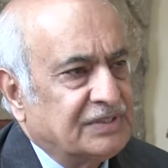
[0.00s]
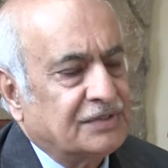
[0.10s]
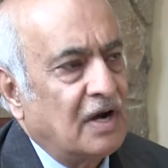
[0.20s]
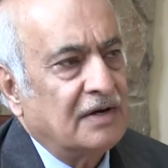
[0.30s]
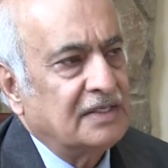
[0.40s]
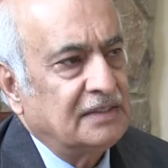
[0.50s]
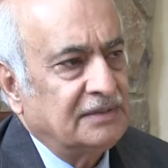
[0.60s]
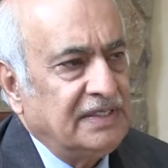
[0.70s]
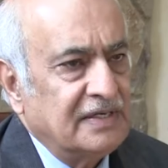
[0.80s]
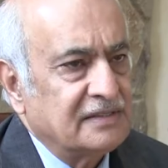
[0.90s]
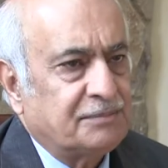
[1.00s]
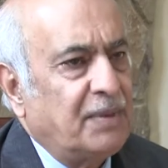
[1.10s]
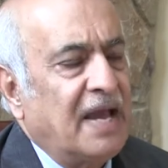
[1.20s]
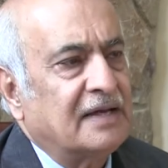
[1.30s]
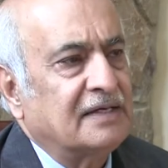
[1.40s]
started years
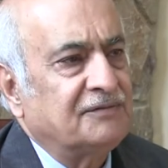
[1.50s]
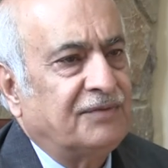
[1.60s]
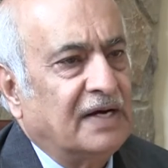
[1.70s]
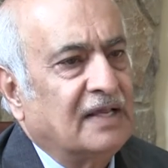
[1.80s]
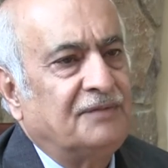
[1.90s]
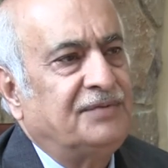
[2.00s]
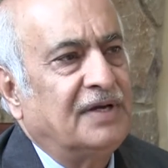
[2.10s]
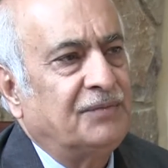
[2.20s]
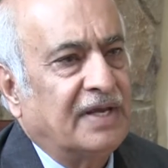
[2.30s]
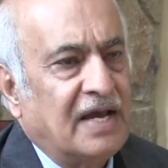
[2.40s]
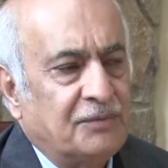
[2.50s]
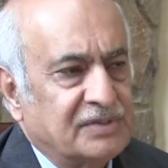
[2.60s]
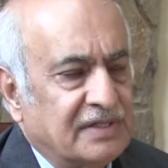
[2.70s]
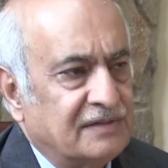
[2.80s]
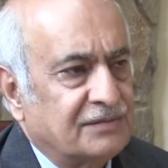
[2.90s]
back in Philadelphia where I
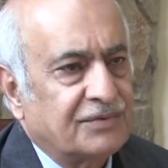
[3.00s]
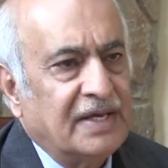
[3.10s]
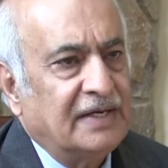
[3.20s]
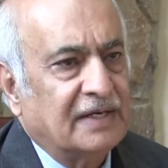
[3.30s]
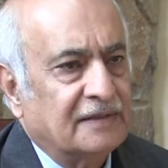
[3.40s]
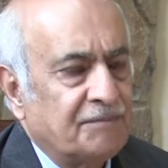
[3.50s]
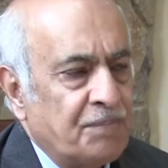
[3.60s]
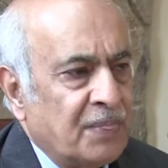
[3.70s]
was under training,